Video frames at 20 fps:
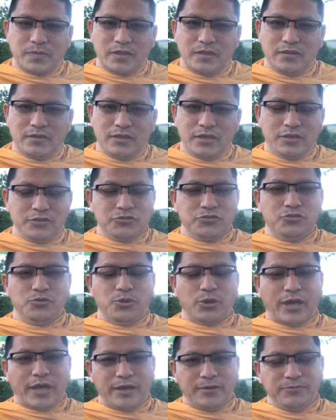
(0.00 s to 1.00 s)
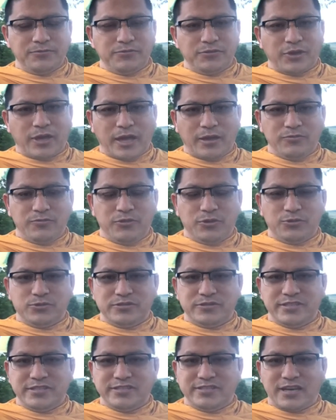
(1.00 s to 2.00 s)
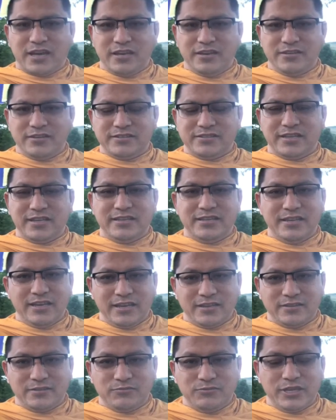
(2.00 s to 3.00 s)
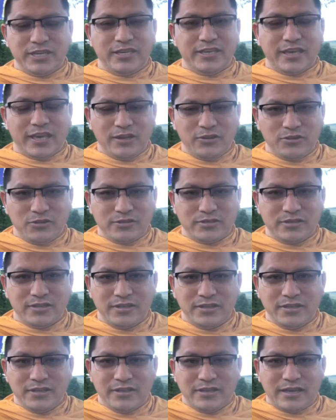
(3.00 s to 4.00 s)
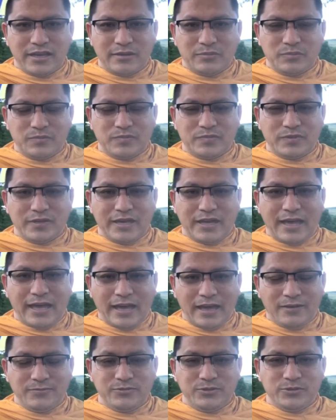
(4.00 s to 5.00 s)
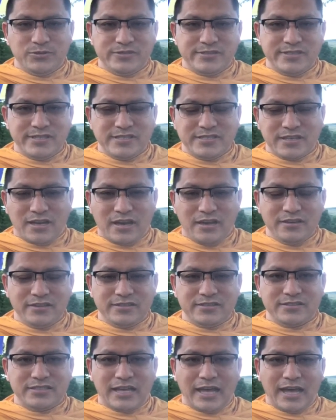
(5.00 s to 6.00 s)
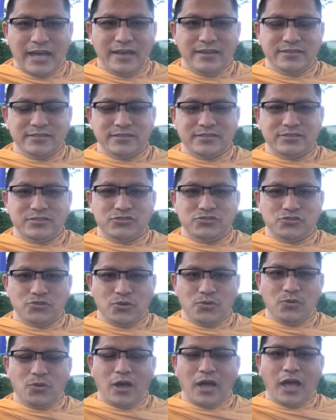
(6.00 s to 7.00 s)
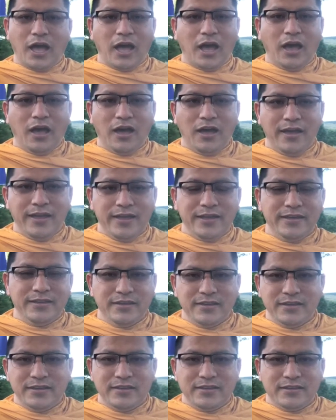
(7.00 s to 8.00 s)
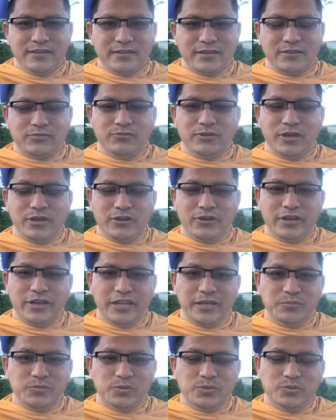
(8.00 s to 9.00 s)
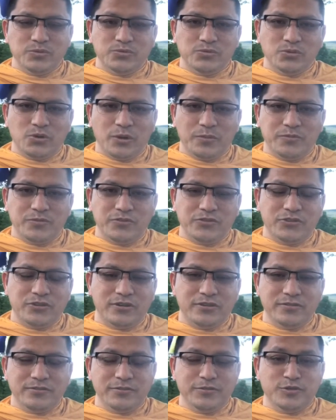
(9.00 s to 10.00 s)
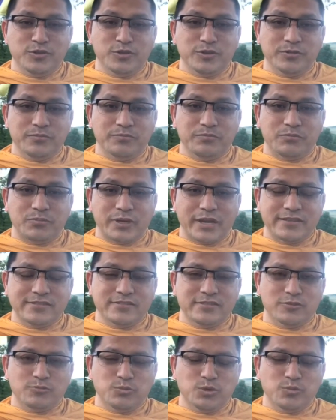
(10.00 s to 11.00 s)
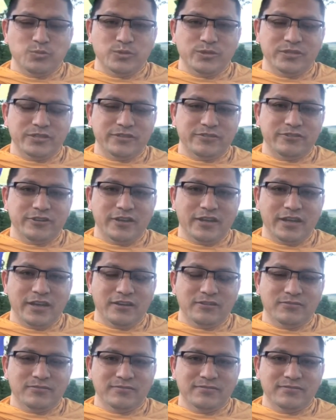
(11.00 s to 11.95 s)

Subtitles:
Yes, you have to have those desires, and yet we cannot have those desires as so high that we are unable to observe in the present moment here and now.